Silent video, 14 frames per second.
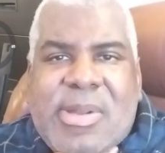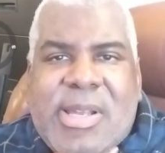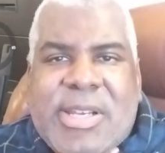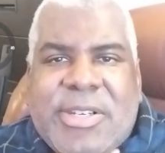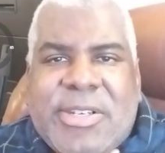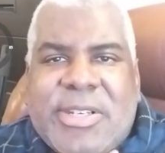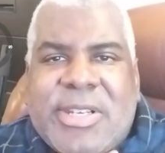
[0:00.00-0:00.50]

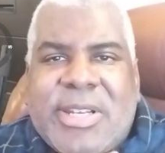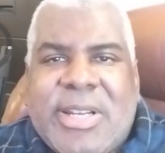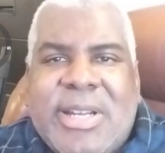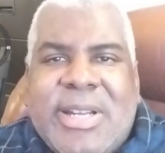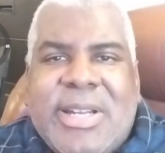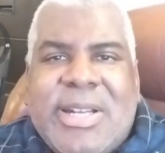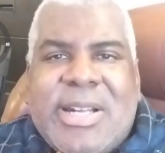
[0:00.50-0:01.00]
and
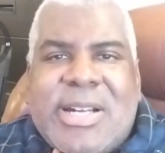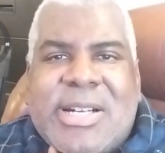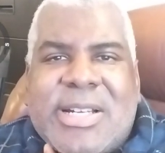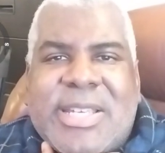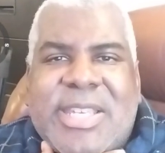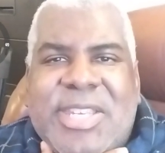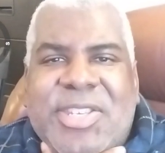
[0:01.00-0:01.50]

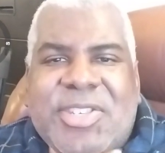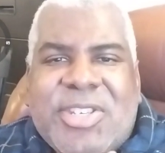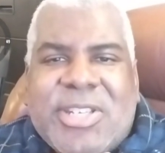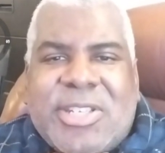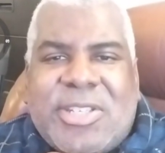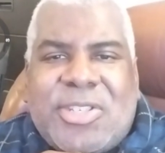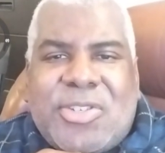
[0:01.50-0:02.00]

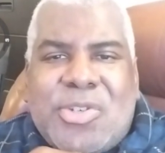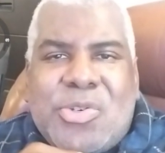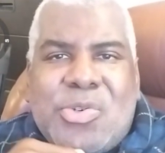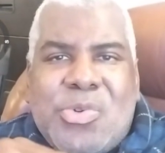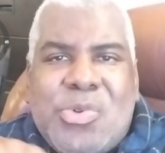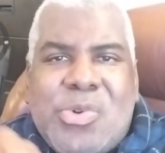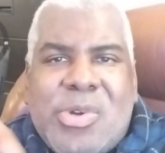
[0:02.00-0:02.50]
easier
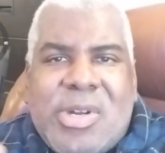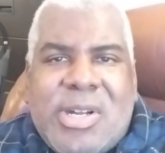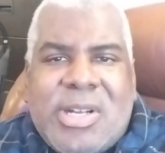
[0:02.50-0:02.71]
to